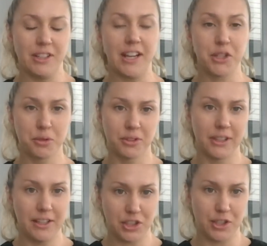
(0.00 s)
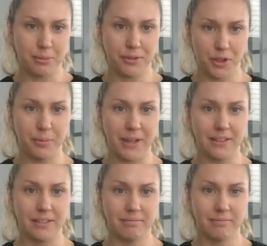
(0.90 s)
natural leadership through
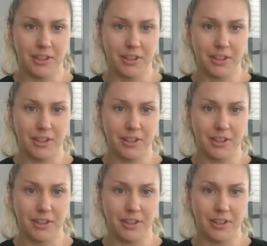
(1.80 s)
being,